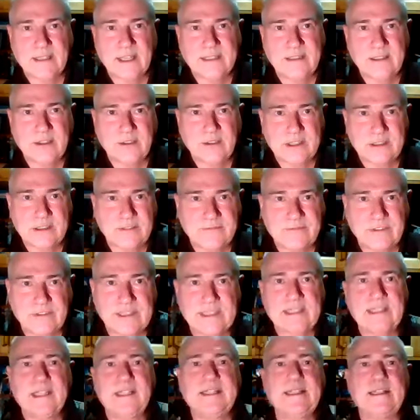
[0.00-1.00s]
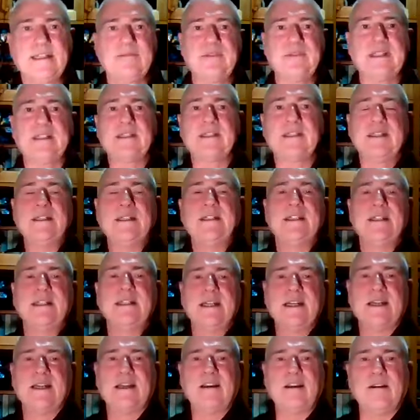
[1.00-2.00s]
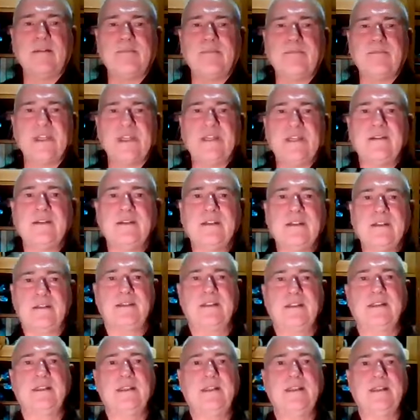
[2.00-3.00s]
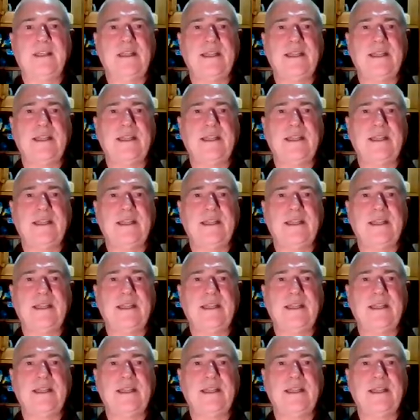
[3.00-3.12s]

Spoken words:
I it's not very clear, but in